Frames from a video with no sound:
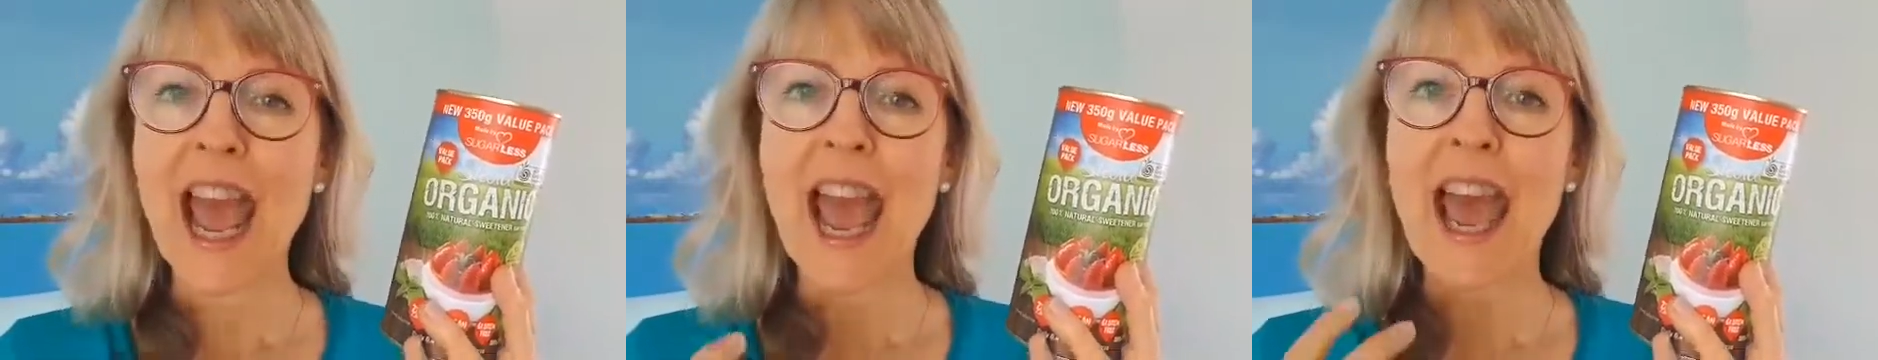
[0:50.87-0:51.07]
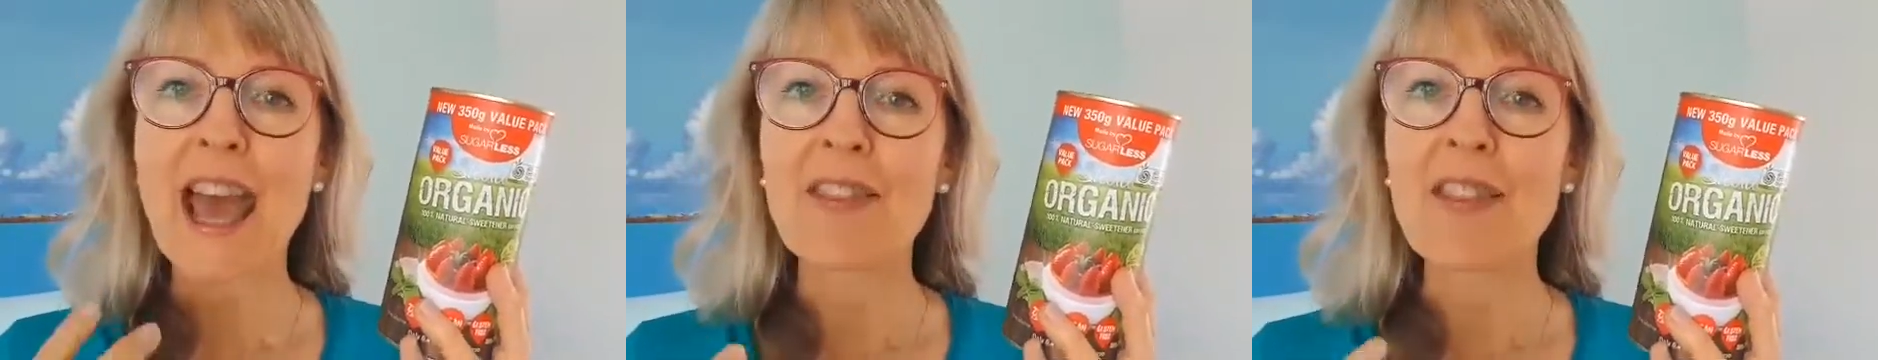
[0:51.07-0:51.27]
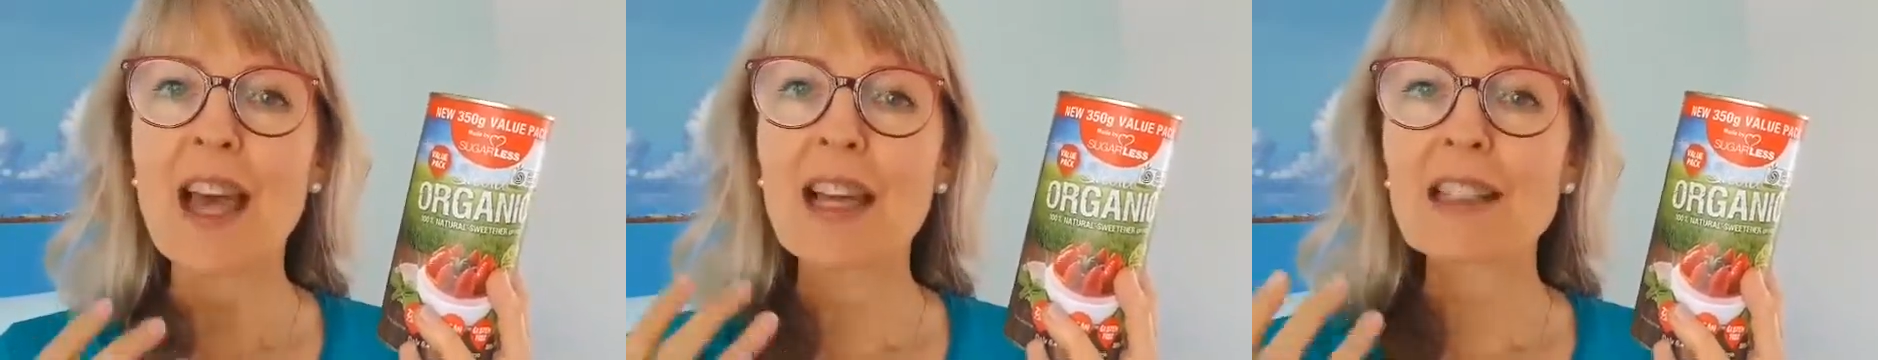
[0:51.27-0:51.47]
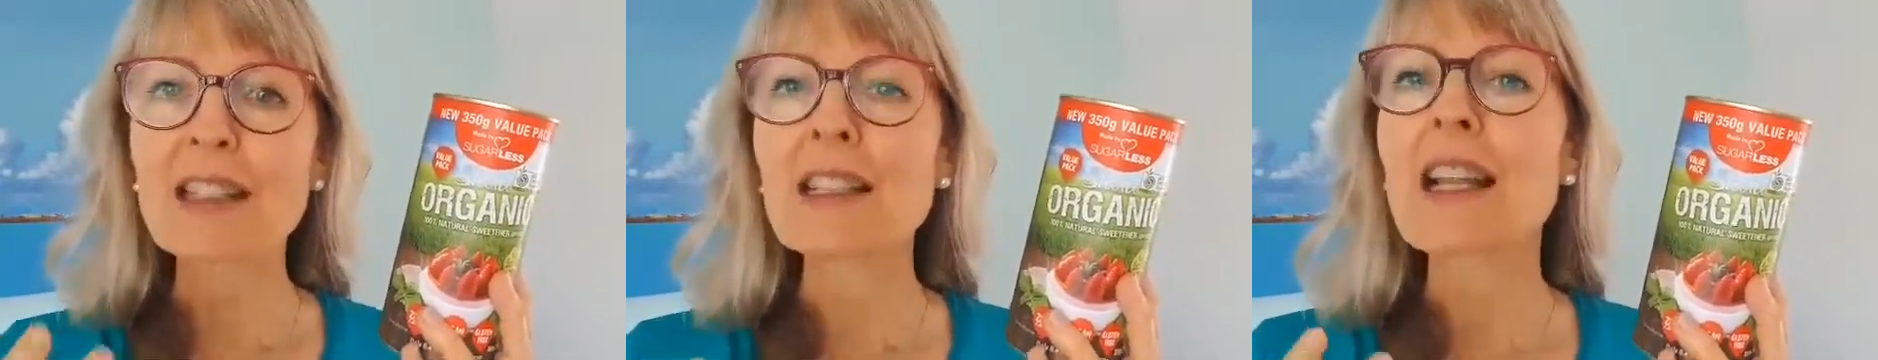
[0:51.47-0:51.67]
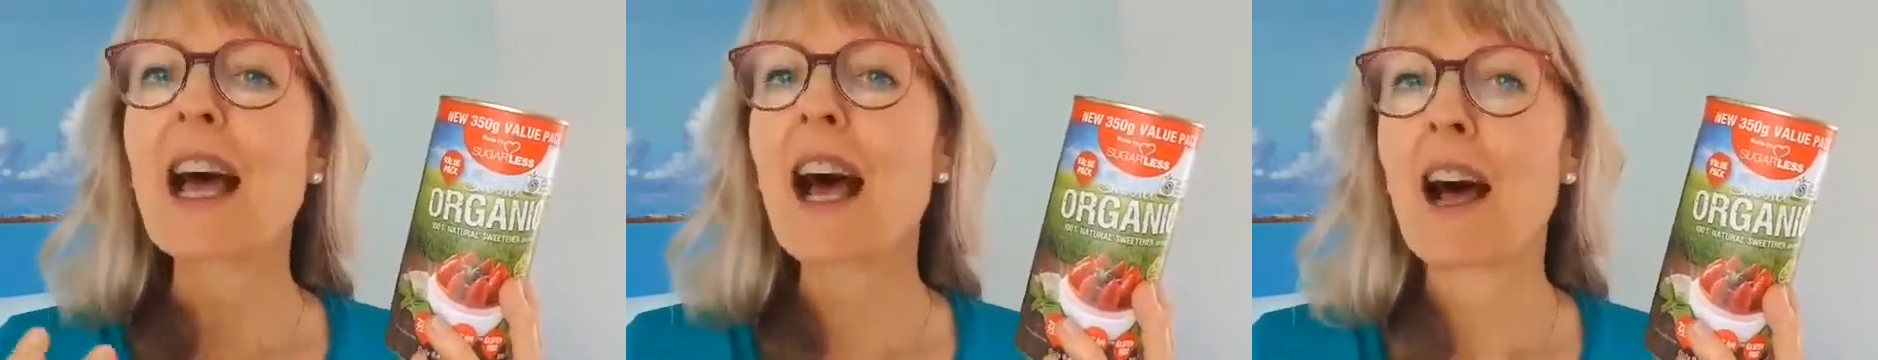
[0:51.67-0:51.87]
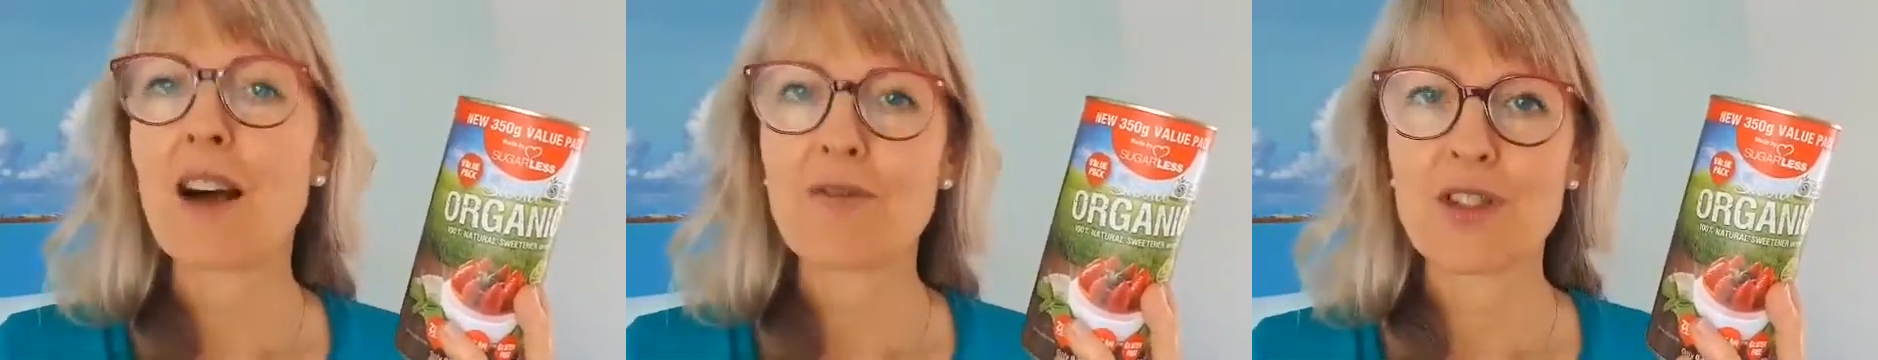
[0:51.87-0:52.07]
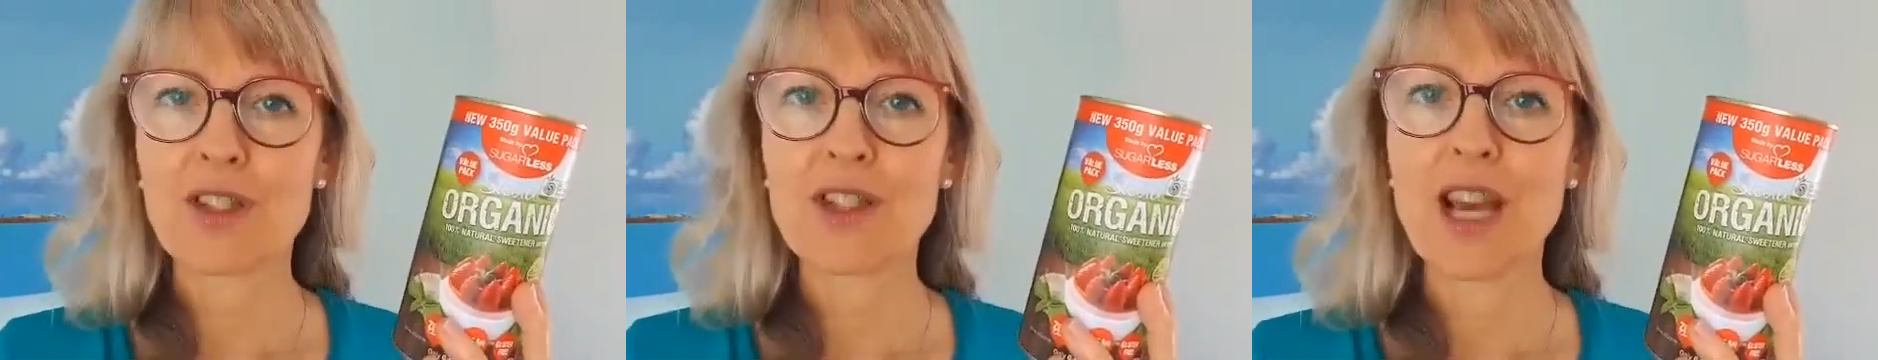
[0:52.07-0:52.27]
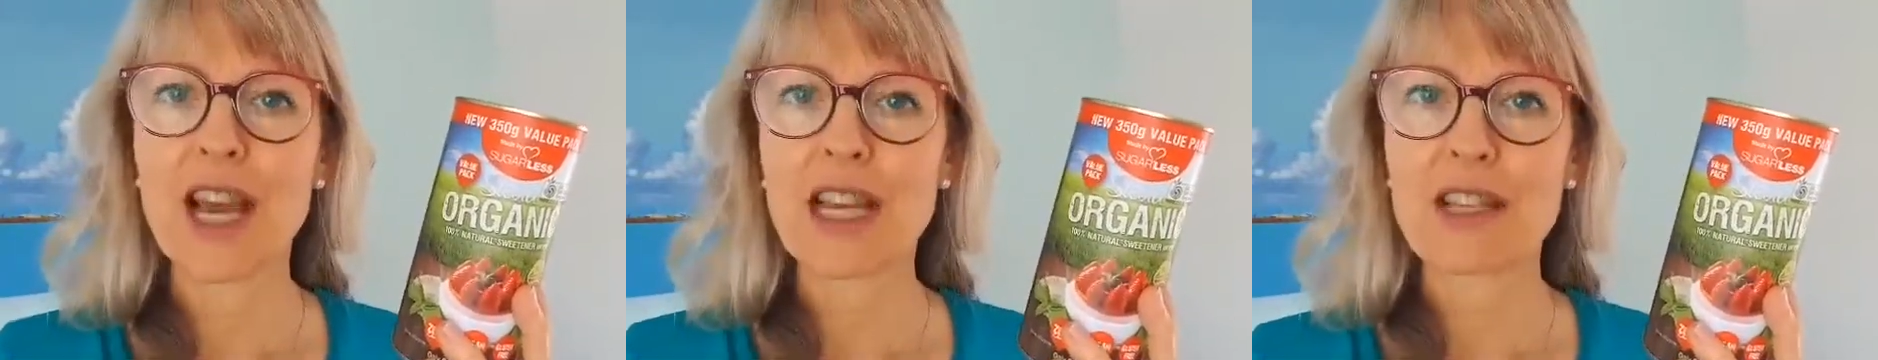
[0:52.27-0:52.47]
And that little
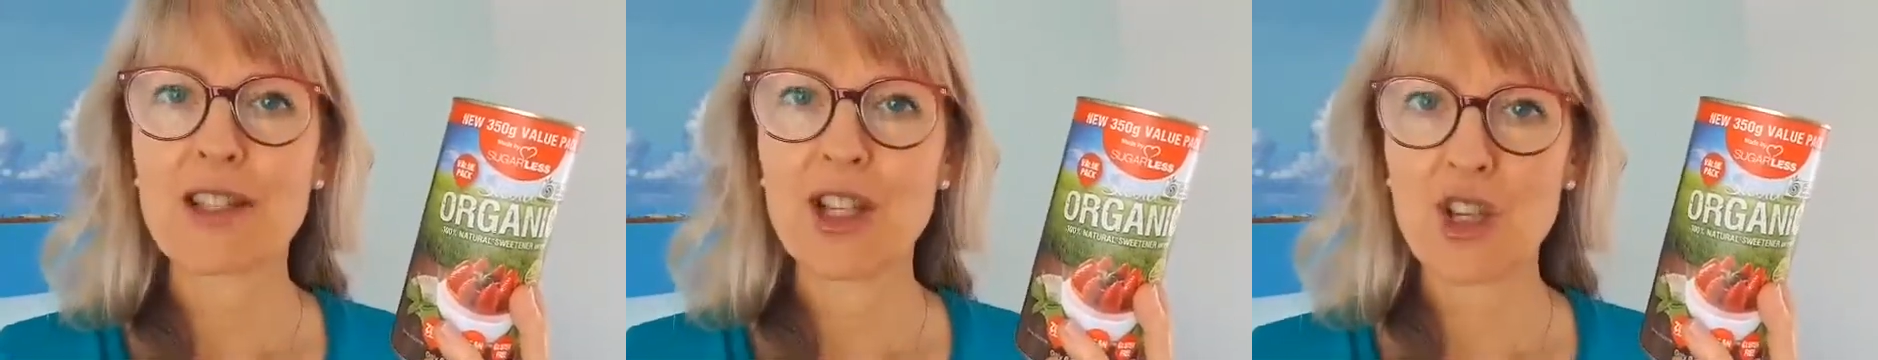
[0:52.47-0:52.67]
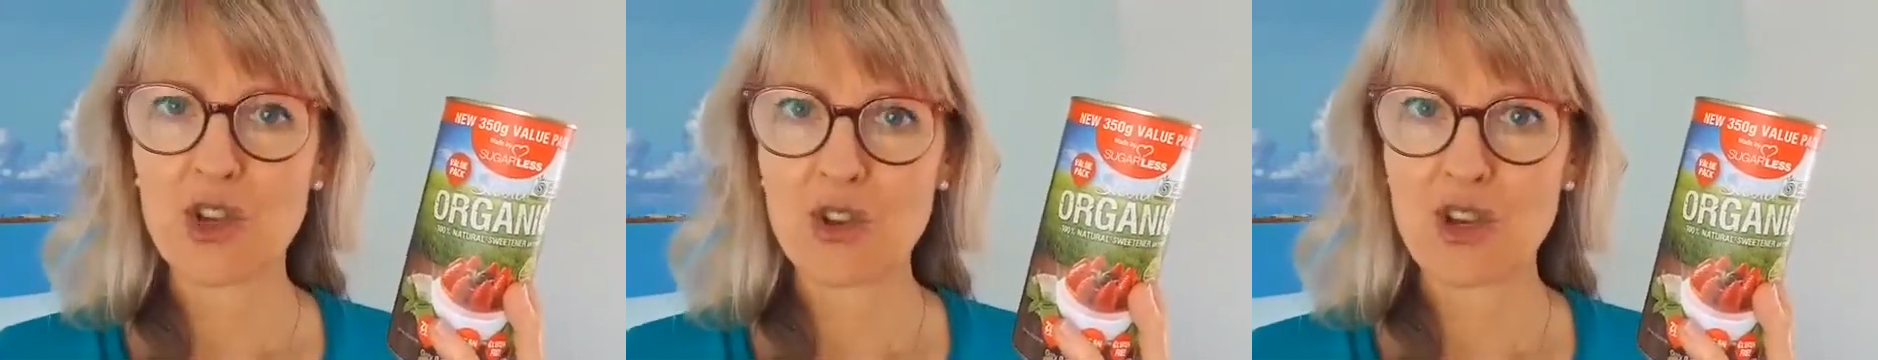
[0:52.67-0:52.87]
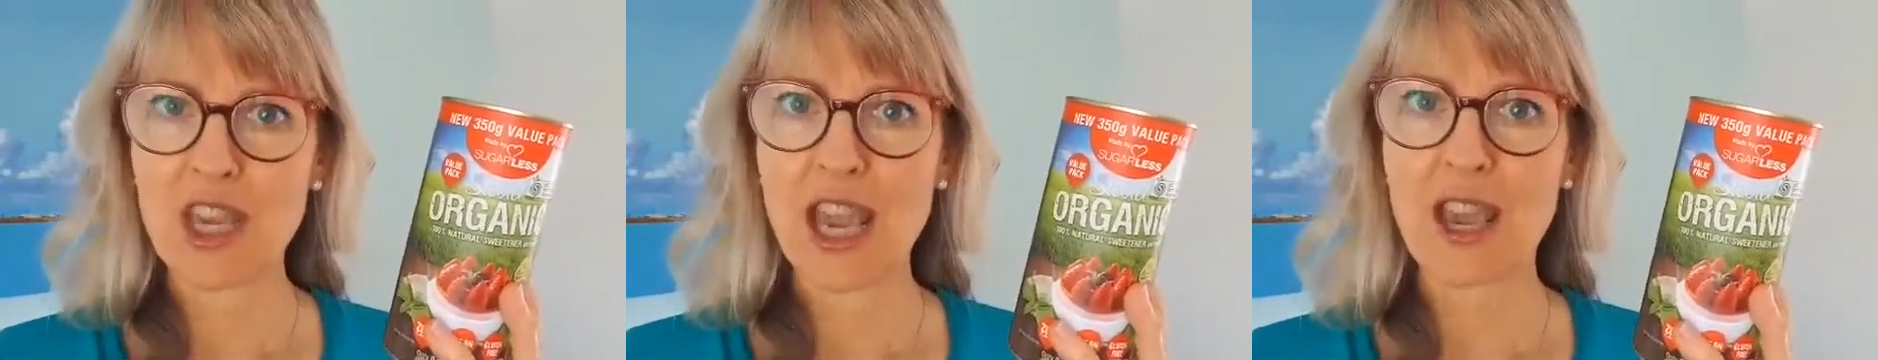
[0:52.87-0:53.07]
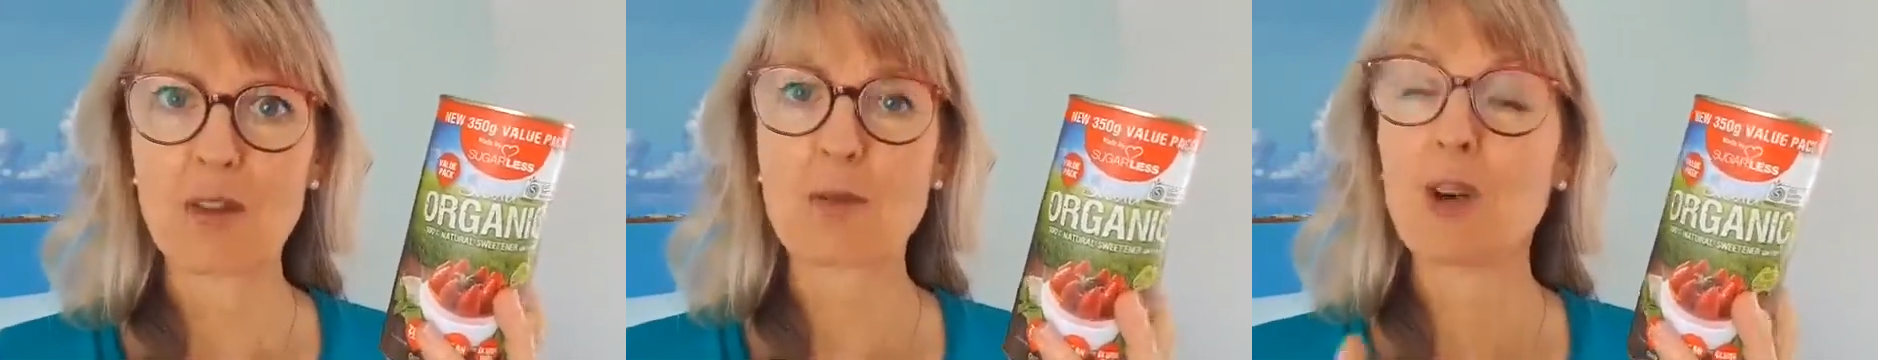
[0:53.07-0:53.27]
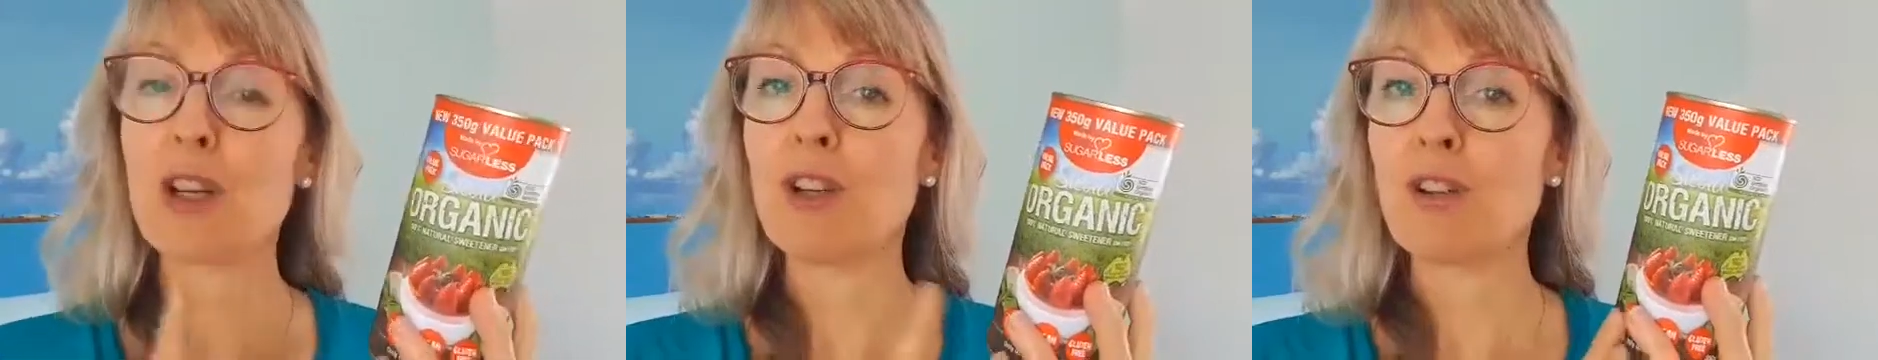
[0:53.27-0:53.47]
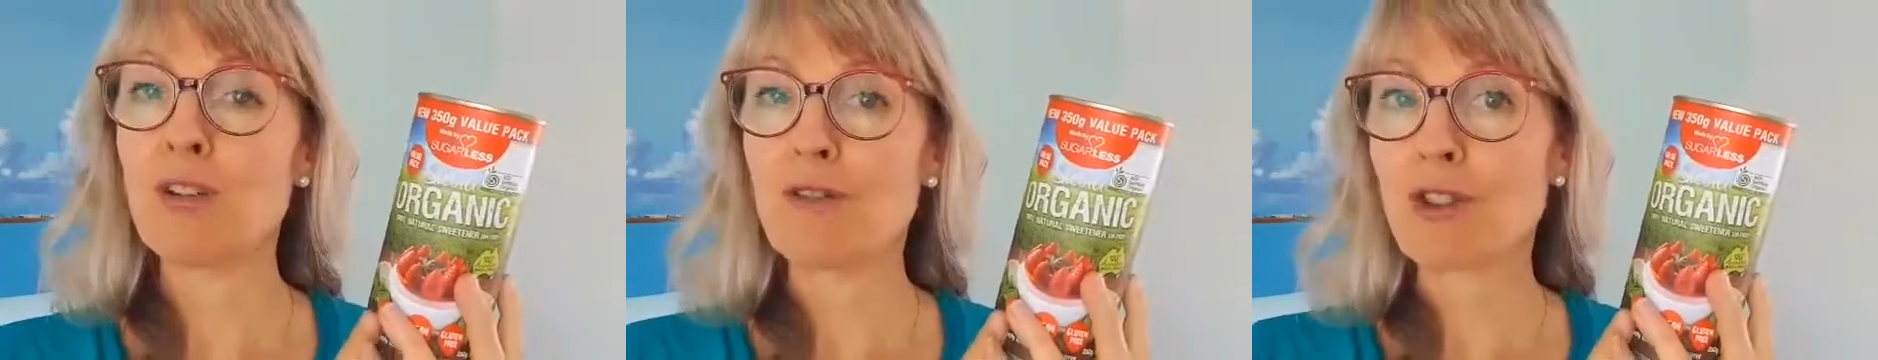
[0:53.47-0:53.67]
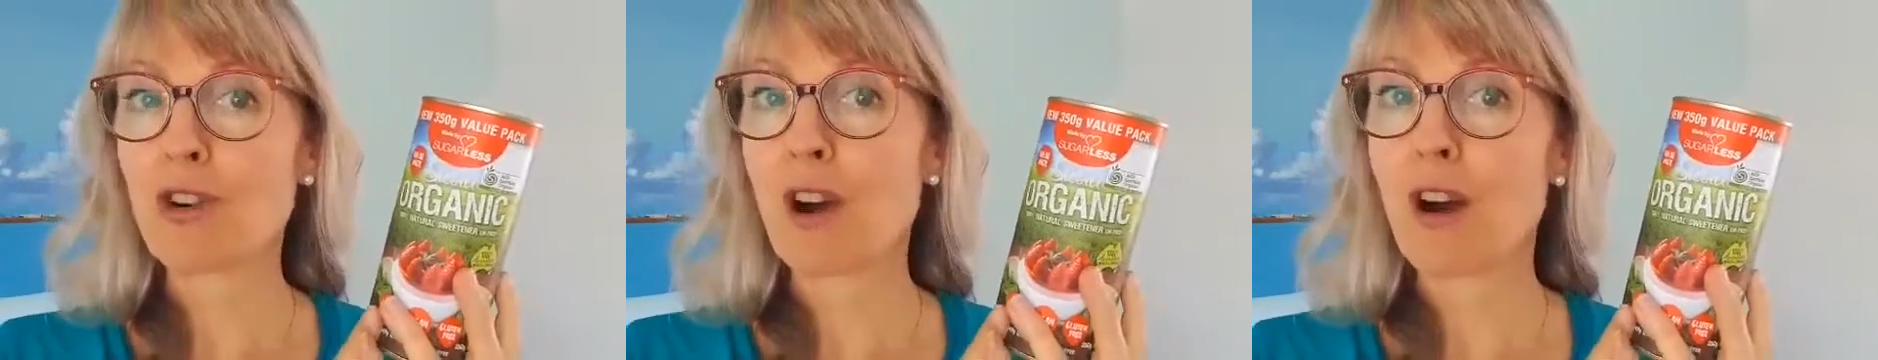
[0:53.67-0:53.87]
aftertaste that you get when you